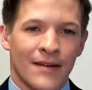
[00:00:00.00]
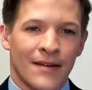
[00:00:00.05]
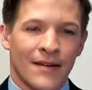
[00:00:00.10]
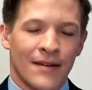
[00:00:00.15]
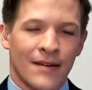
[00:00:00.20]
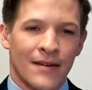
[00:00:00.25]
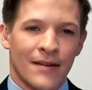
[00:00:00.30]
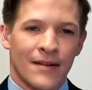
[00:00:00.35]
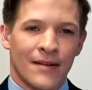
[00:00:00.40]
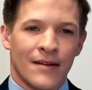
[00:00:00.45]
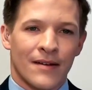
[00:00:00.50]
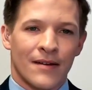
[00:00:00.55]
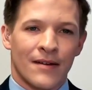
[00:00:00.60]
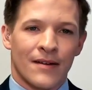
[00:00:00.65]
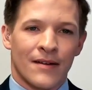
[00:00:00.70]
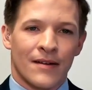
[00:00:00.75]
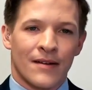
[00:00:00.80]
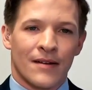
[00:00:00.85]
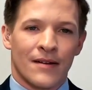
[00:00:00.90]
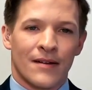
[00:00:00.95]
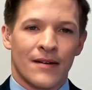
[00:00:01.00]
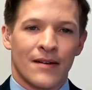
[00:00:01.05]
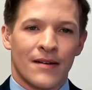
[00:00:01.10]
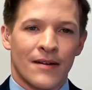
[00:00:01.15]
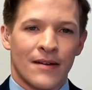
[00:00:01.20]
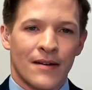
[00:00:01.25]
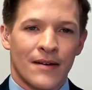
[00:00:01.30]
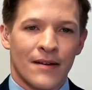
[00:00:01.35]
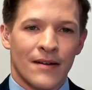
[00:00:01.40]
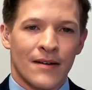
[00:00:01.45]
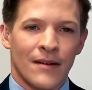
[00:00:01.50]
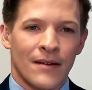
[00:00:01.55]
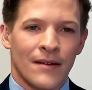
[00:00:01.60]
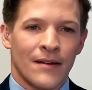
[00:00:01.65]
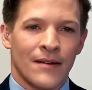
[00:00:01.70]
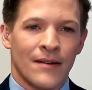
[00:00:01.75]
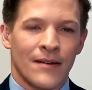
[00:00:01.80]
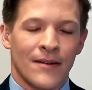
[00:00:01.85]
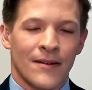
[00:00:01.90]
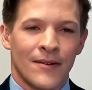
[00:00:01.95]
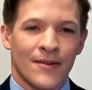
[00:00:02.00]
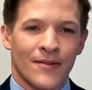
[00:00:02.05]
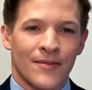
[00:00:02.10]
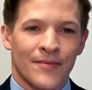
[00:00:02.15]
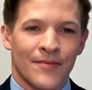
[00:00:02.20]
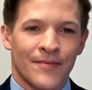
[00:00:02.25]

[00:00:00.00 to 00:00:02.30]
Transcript: The person shown says nothing.